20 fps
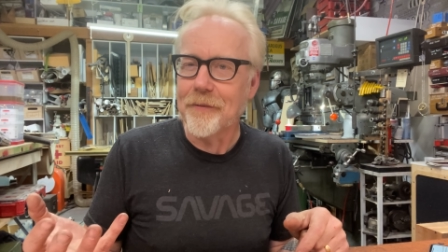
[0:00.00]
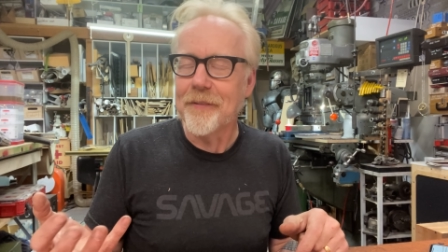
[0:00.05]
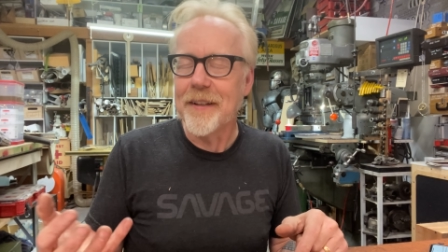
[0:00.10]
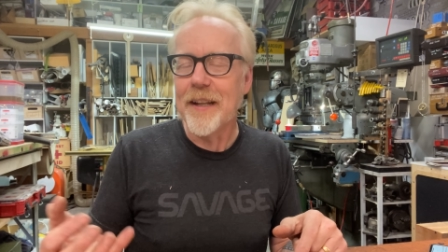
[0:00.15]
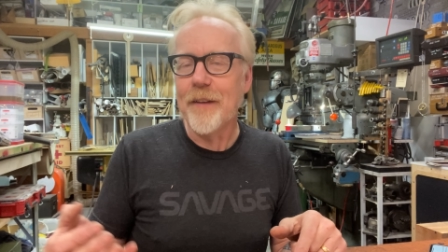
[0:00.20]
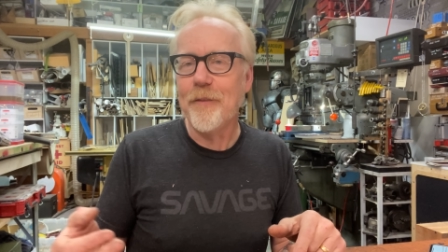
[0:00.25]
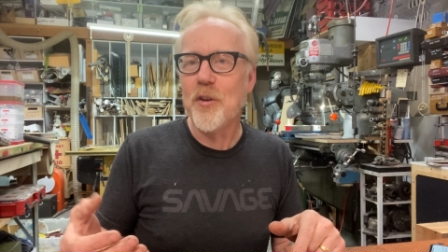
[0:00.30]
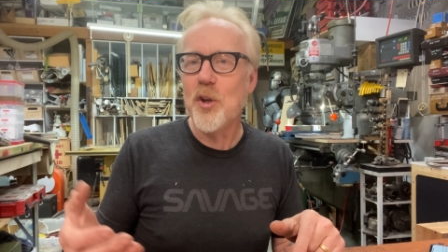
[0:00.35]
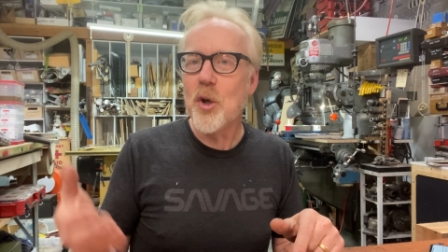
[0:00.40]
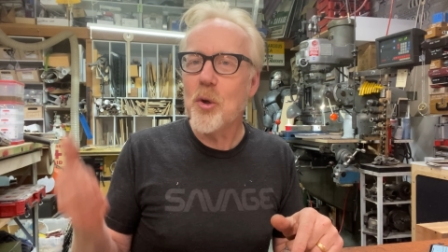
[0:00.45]

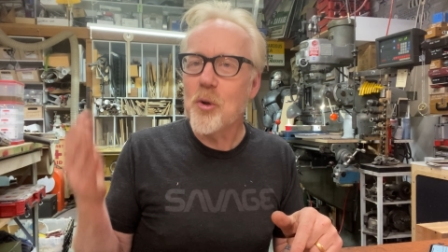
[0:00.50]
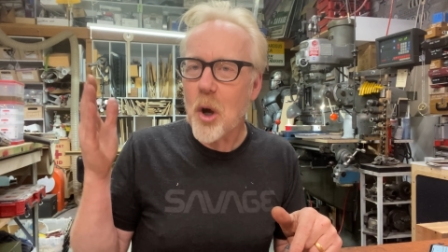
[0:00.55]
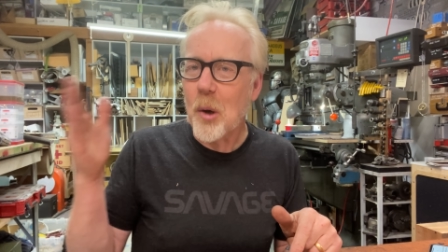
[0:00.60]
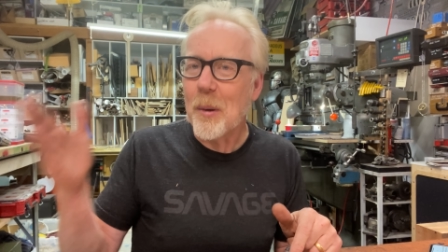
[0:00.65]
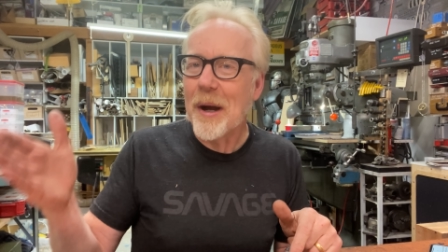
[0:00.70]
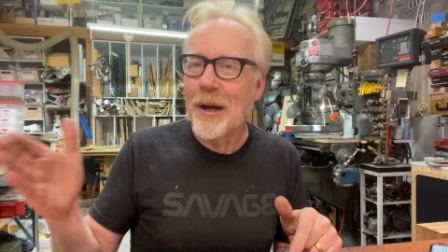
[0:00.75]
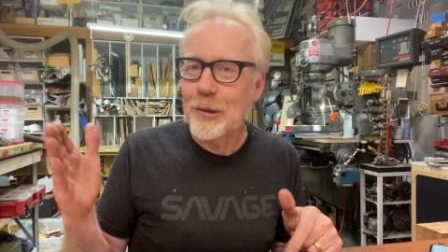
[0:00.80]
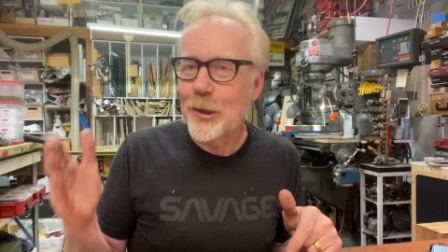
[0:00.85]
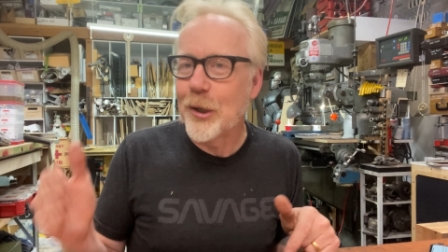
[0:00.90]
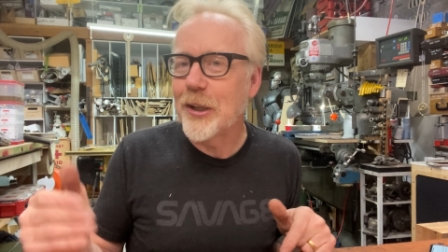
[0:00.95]
If you go
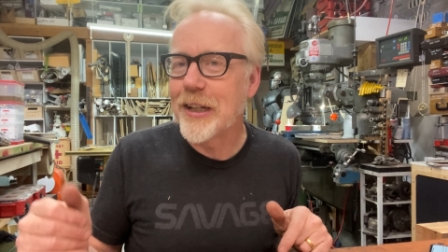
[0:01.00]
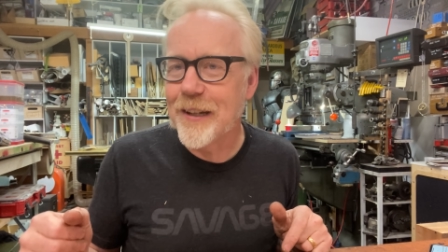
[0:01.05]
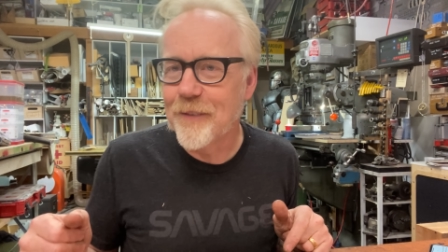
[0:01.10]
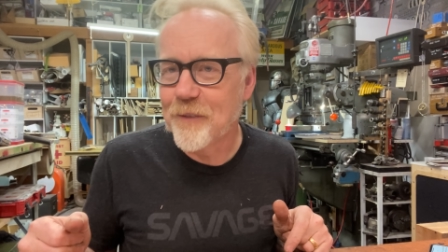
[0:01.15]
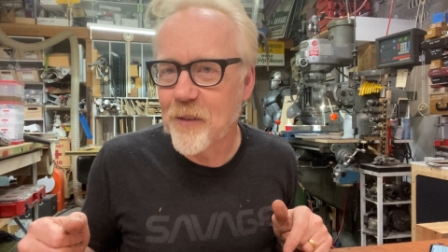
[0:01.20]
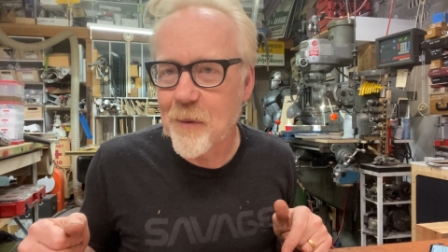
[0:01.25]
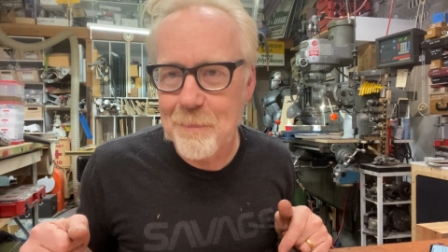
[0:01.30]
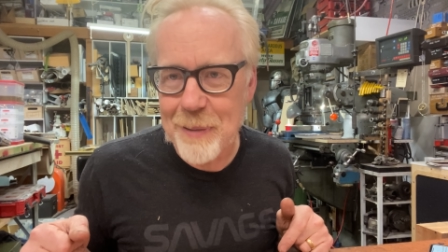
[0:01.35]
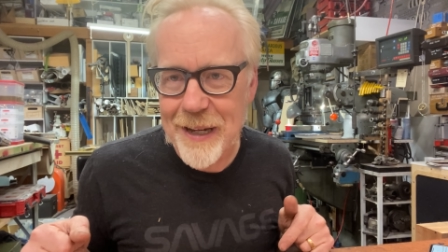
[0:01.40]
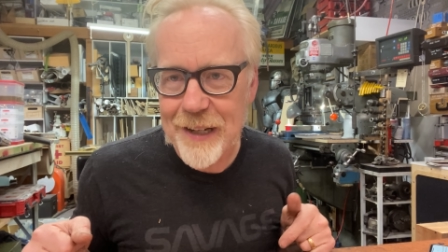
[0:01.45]
out looking
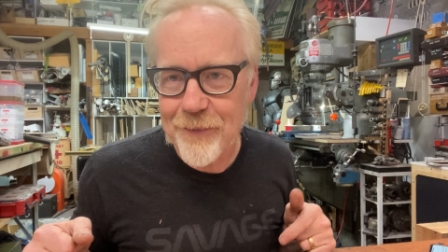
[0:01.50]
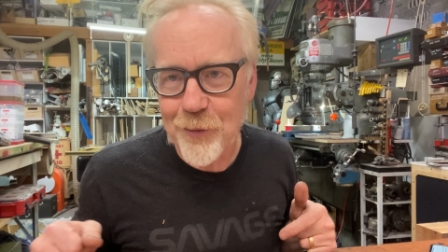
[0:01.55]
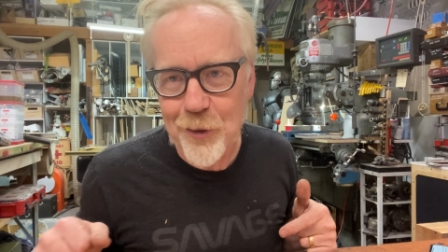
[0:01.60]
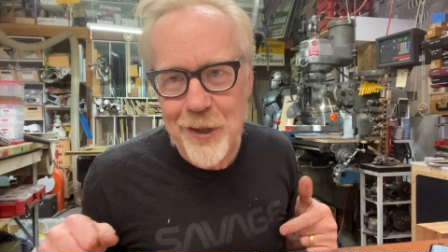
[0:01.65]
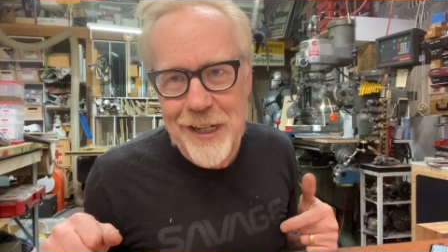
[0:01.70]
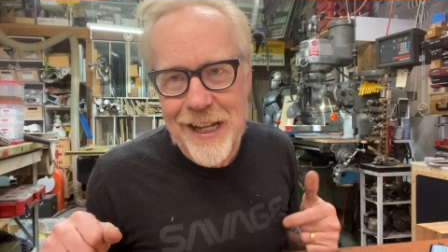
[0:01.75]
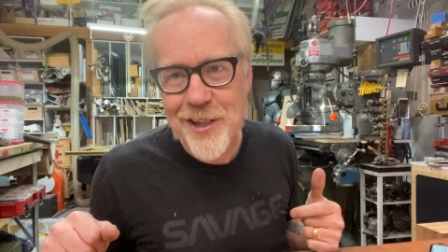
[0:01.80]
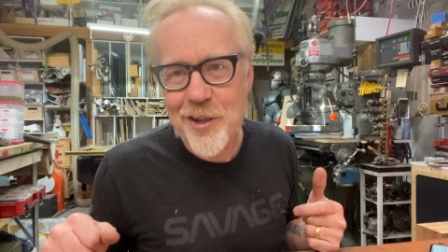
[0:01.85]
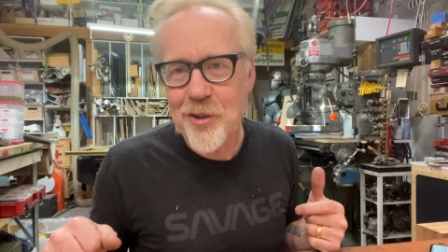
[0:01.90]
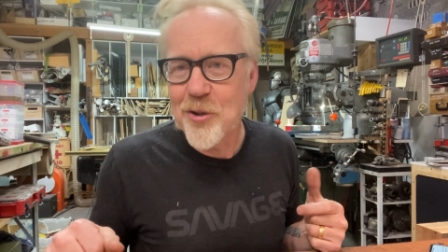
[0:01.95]
for
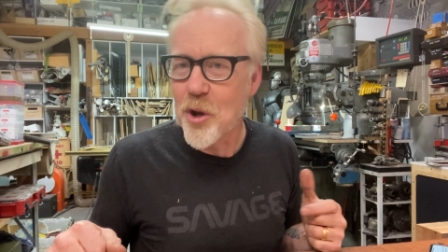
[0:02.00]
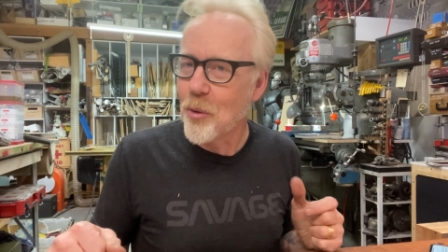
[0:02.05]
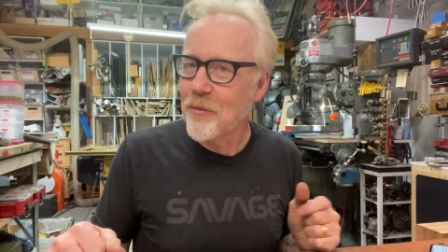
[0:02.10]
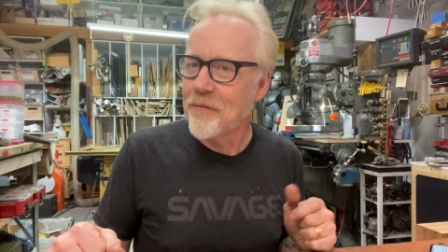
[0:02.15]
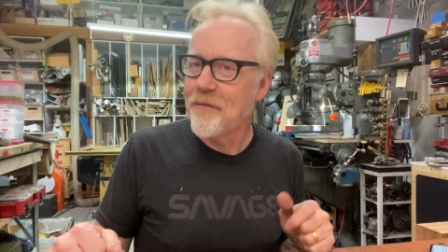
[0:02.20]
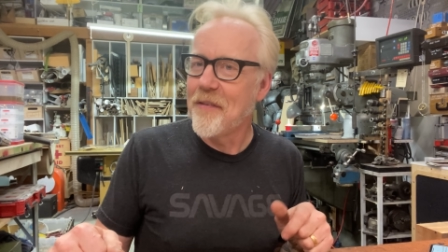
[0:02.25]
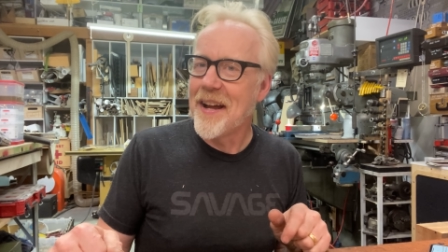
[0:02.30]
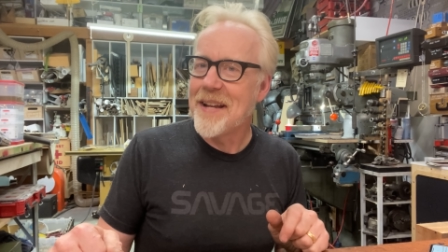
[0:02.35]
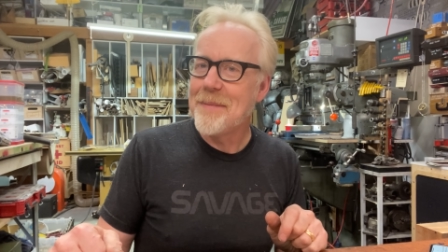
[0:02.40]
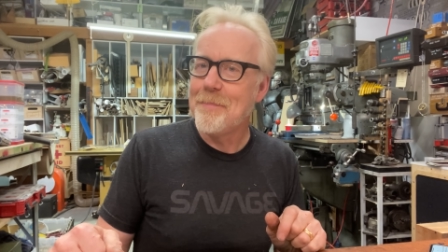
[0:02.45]
Bigfoot and you
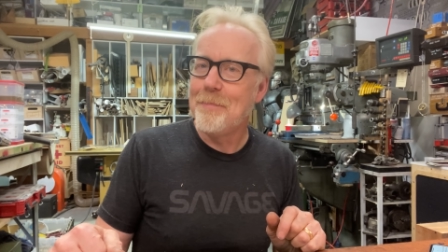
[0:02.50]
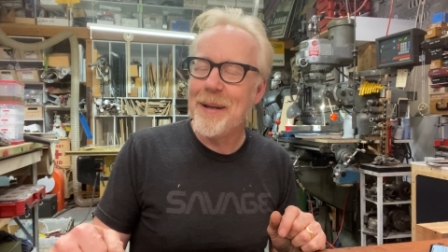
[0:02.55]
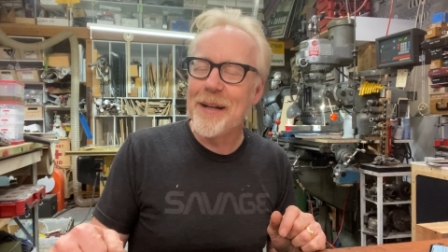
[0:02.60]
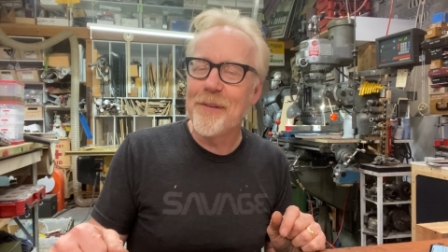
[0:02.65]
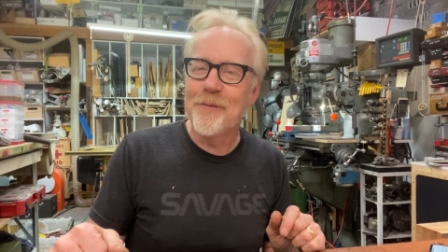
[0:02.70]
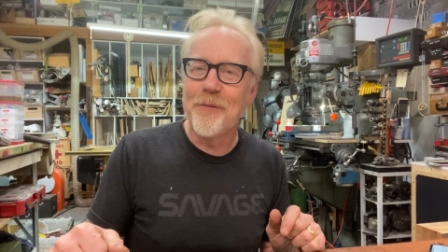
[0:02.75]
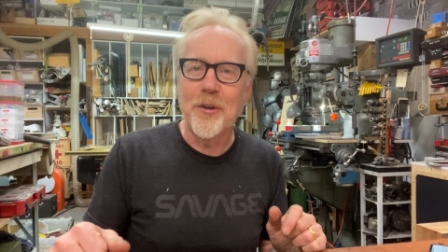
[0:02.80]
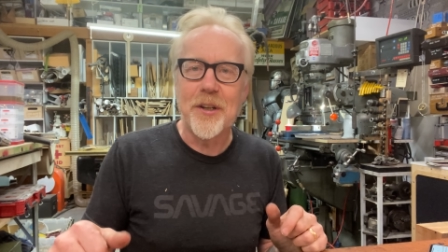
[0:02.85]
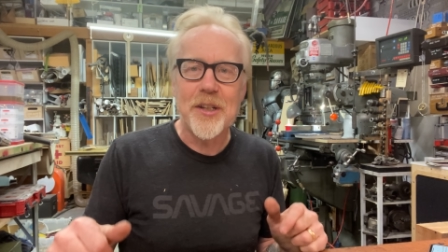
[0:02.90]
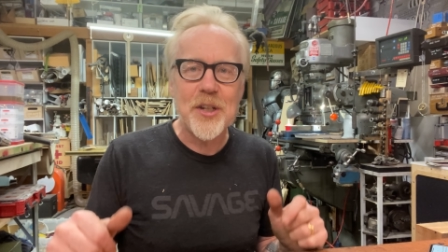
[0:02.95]
don't find
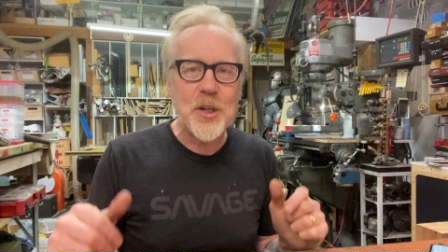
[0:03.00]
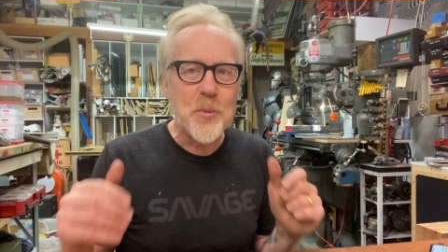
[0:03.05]
Bigfoot,